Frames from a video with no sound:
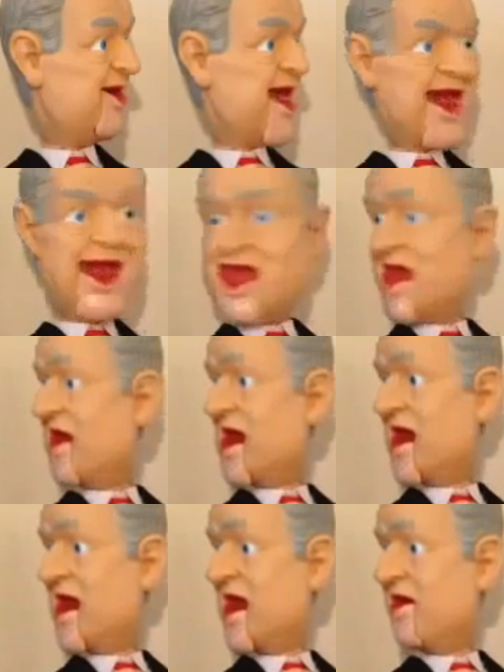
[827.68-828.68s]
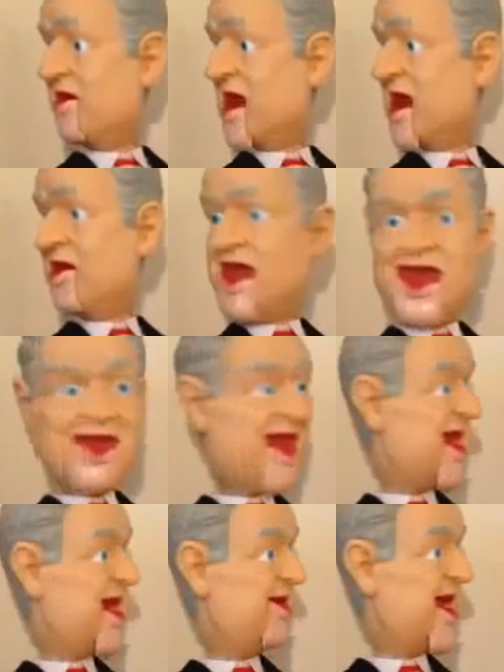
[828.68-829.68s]
Well, my wife isn't too smart, you know.
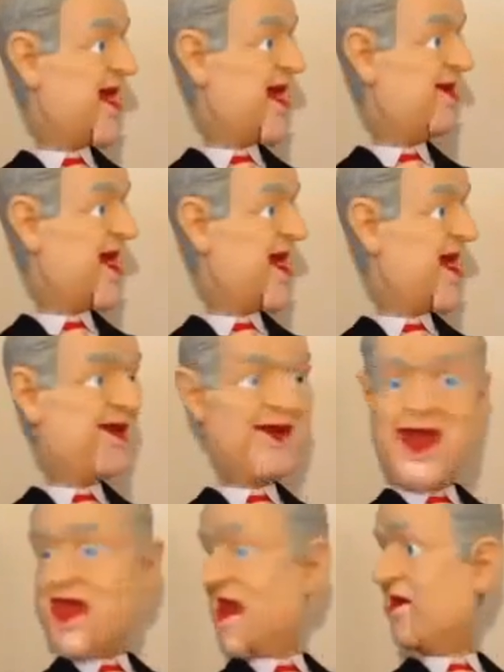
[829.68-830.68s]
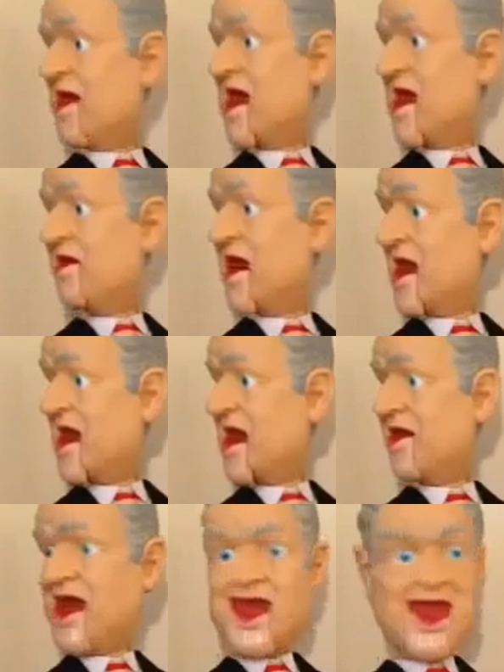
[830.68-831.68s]
One night she went out, some guy stole the car. I
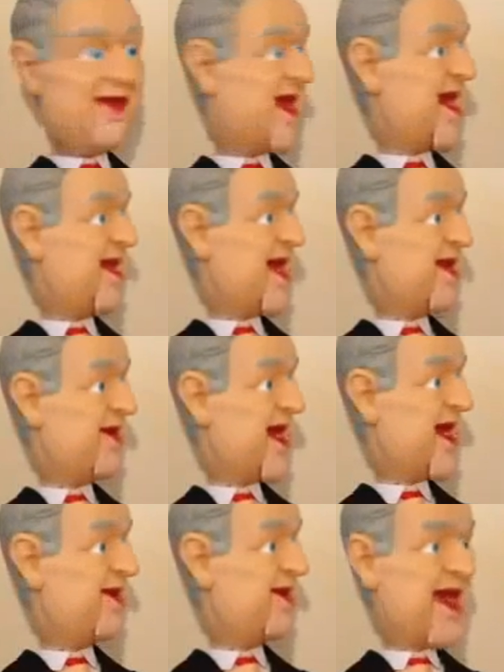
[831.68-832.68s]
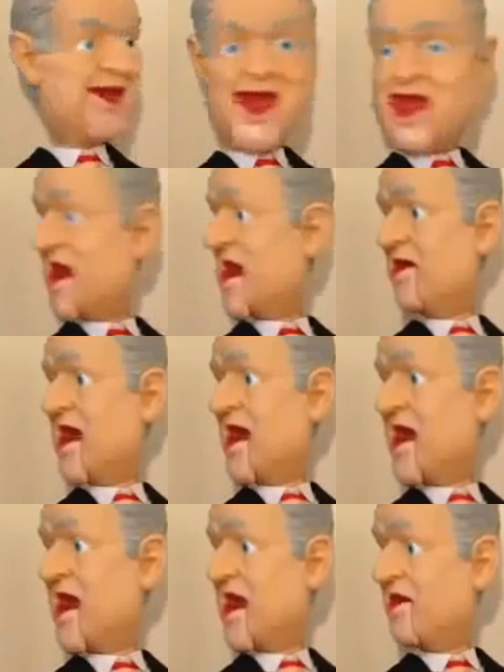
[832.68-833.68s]
said to her to see what it looked like. She told me she got the
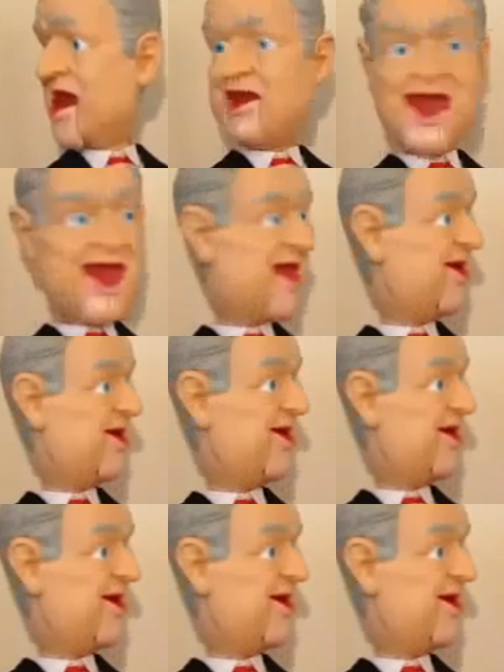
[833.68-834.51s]
license plate number.